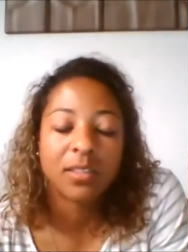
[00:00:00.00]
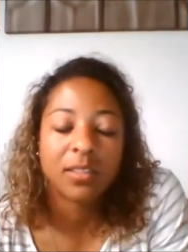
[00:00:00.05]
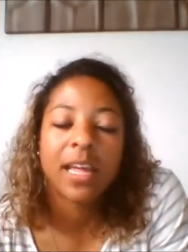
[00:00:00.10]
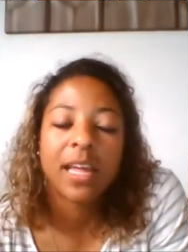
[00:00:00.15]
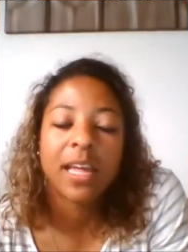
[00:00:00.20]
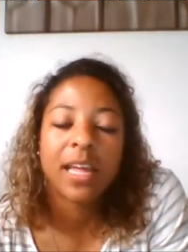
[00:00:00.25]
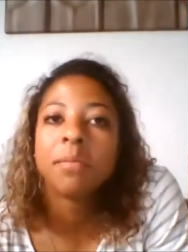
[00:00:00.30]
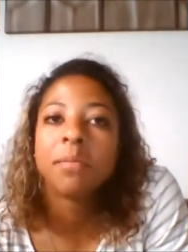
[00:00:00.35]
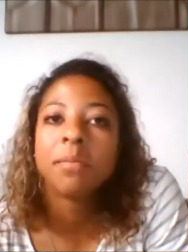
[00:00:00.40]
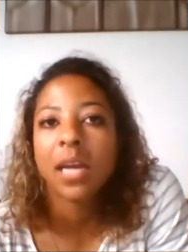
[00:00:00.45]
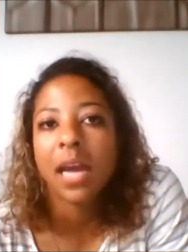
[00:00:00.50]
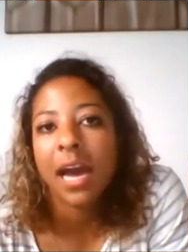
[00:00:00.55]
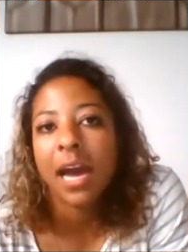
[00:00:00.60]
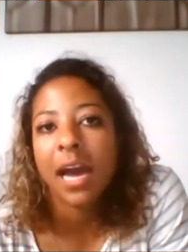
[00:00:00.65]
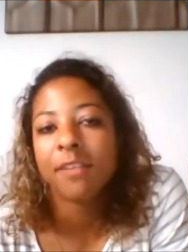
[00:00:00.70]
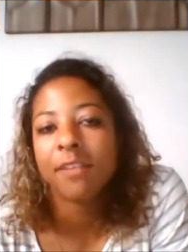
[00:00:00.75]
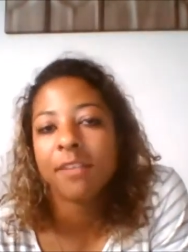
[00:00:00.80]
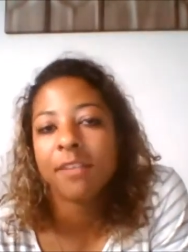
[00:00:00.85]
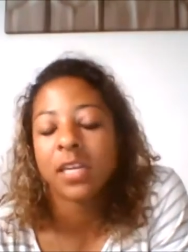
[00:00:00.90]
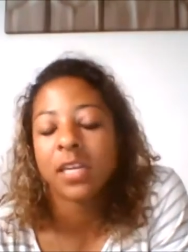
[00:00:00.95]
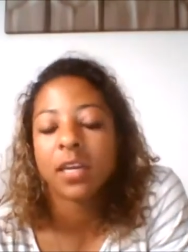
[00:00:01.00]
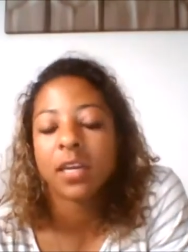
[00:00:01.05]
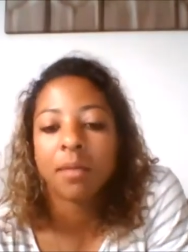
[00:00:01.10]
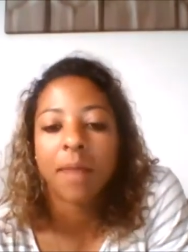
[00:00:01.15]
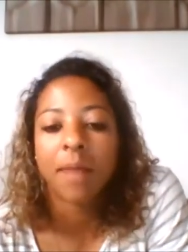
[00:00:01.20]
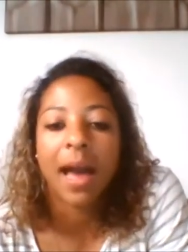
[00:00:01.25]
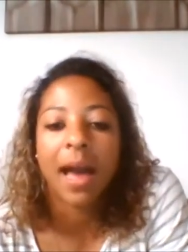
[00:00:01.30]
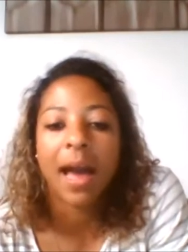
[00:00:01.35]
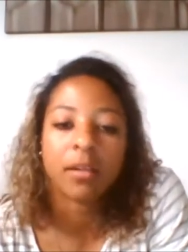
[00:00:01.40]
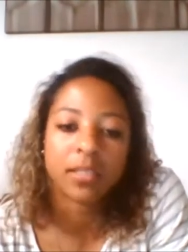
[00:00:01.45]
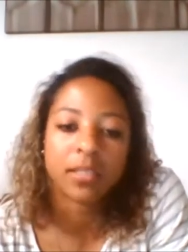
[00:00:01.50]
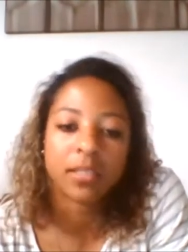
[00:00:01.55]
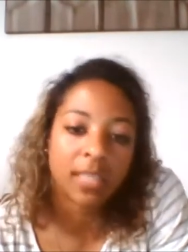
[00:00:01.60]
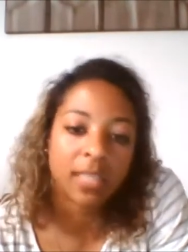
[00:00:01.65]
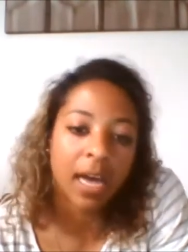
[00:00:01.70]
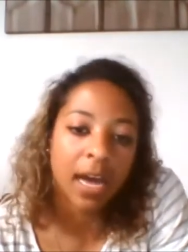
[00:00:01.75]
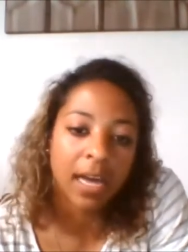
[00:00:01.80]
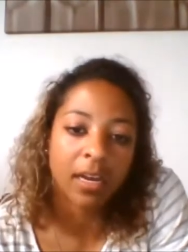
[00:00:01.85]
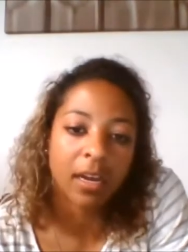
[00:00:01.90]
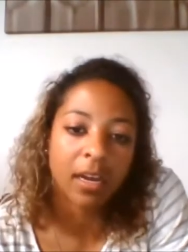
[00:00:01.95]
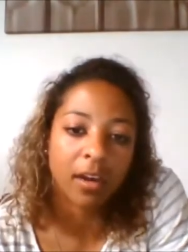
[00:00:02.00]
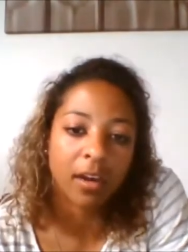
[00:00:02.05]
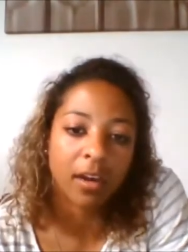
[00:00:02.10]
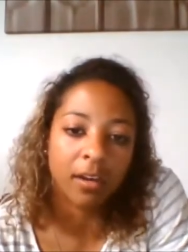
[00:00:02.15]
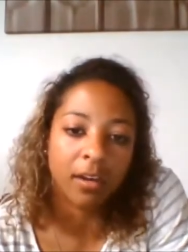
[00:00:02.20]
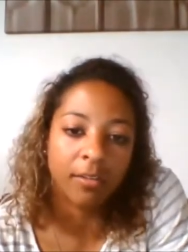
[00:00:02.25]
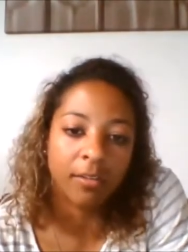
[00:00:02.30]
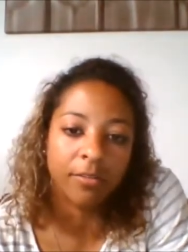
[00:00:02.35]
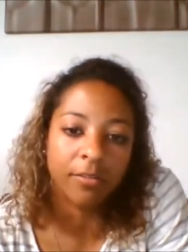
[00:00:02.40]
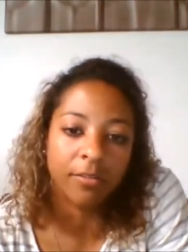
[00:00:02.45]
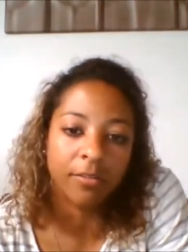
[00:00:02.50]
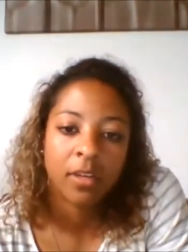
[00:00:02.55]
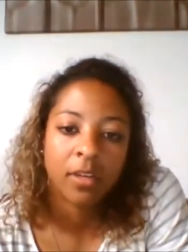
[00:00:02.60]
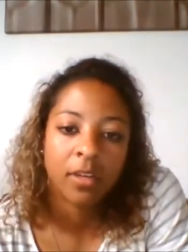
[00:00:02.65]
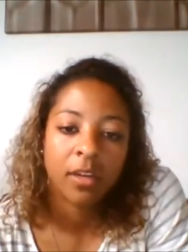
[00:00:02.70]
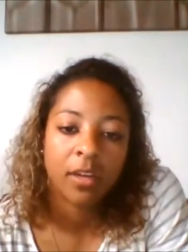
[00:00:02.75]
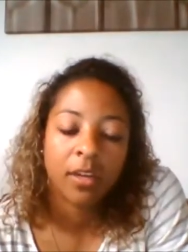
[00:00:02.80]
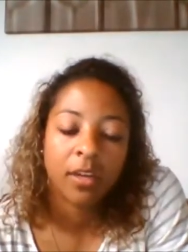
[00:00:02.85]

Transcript: They have some kind of income outside of.